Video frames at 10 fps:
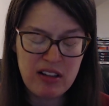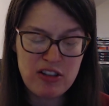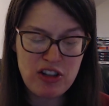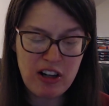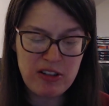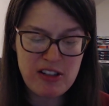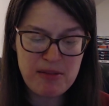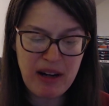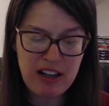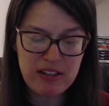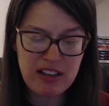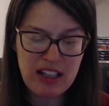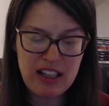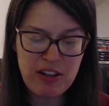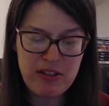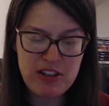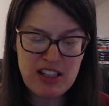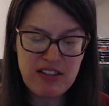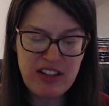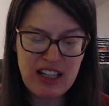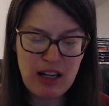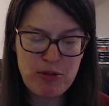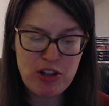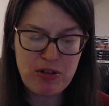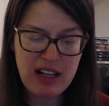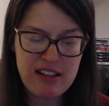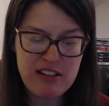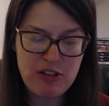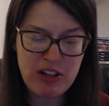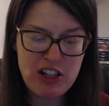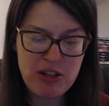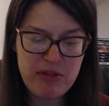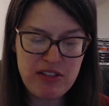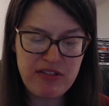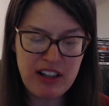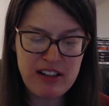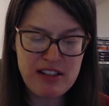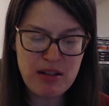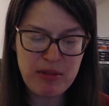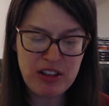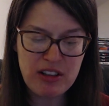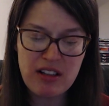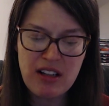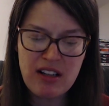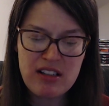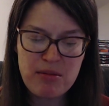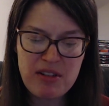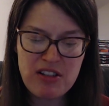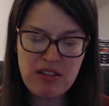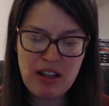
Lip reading: Charles smiled. He knew the TV game show Concentration was very similar to Mr.